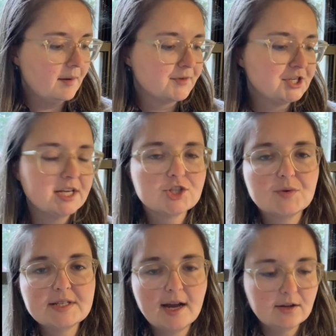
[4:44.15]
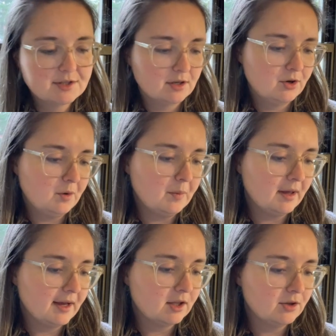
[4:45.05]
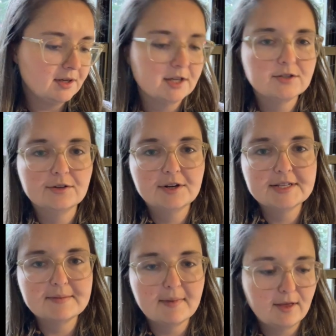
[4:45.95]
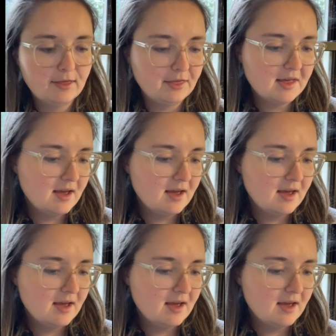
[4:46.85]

She has 3 titles on Hoopla, including Adulthood is a Myth.